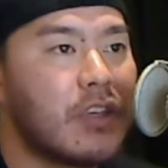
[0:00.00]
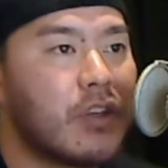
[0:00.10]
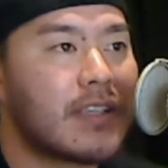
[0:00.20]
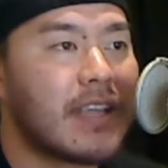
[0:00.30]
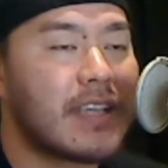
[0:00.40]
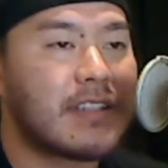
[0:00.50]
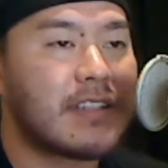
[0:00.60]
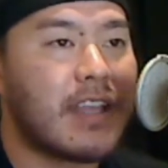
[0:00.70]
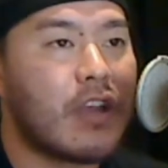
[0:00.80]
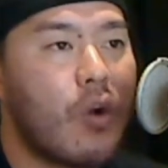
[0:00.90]
as I
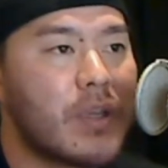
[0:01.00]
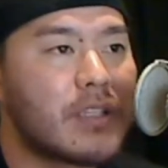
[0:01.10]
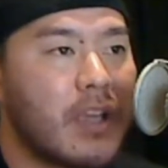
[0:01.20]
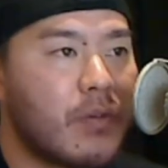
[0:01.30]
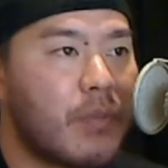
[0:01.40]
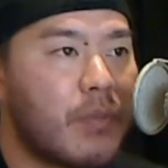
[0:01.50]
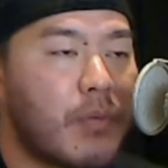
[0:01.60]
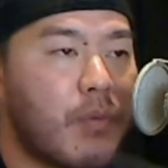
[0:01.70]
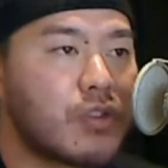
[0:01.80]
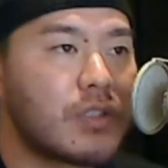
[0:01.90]
state always,
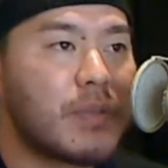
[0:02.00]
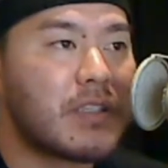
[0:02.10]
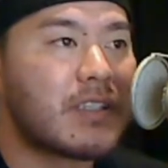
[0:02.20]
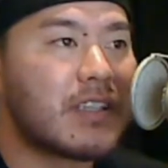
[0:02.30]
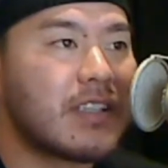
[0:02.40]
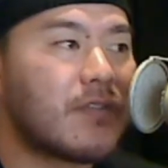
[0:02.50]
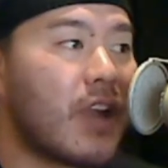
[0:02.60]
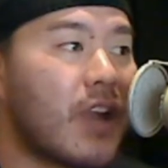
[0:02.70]
remember, most businesses, if they're